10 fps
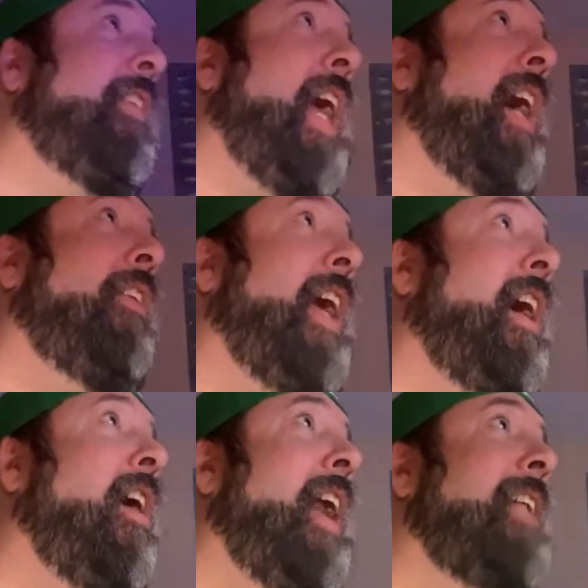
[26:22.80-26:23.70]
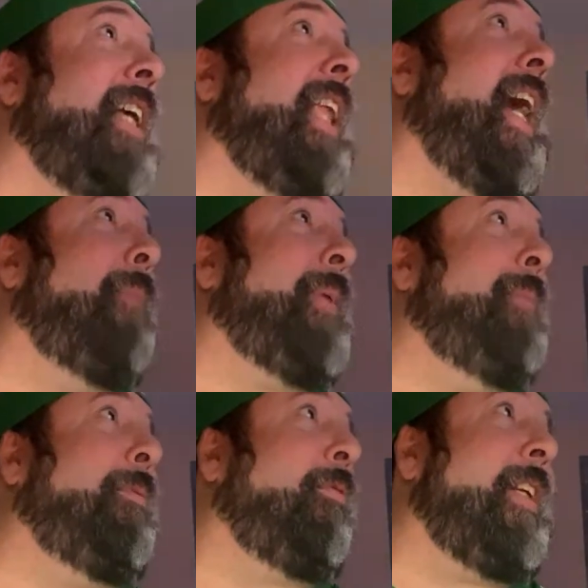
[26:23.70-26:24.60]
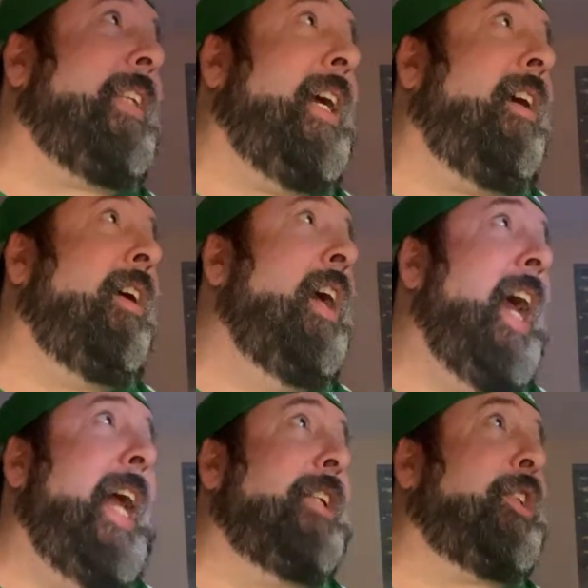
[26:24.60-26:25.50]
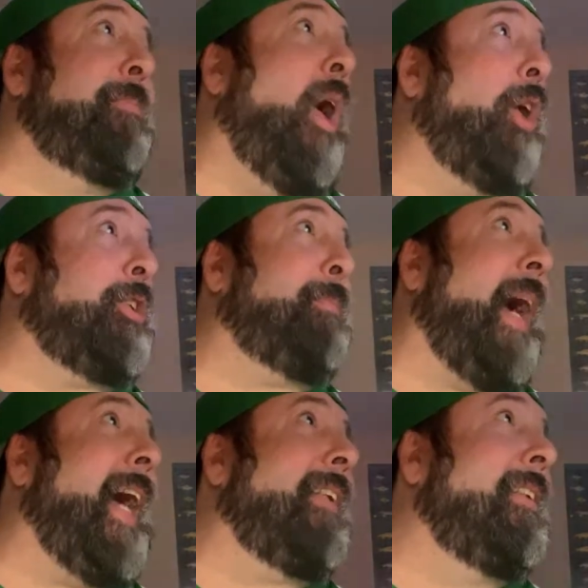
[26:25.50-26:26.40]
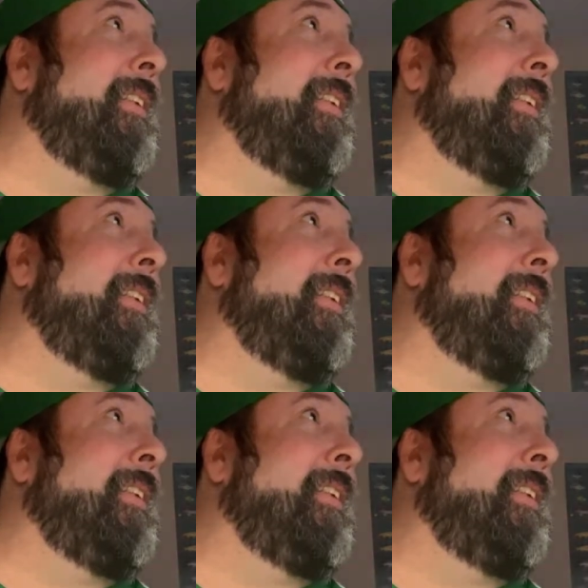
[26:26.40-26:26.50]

the hell they are. That's a lot of people right there in a small spot.